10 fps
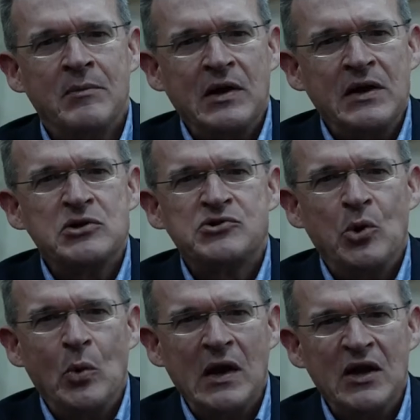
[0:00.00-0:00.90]
but leaders
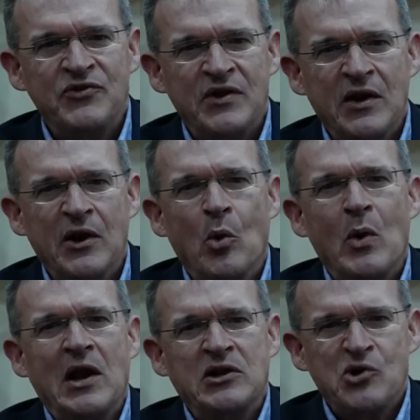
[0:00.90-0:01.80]
who will listen and are
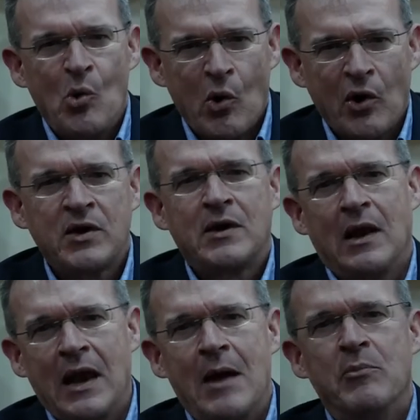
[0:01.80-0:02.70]
willing to work
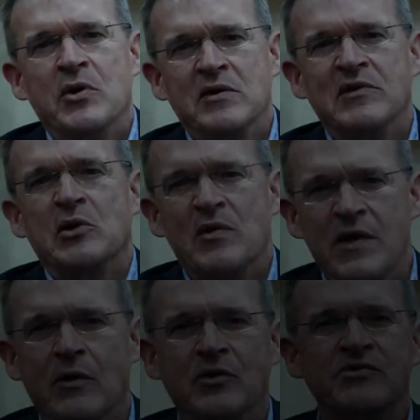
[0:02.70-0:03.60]
collaboratively
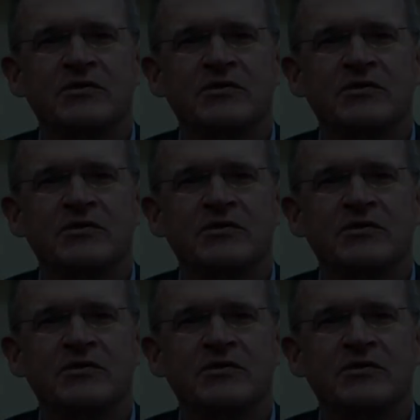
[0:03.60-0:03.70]
with others.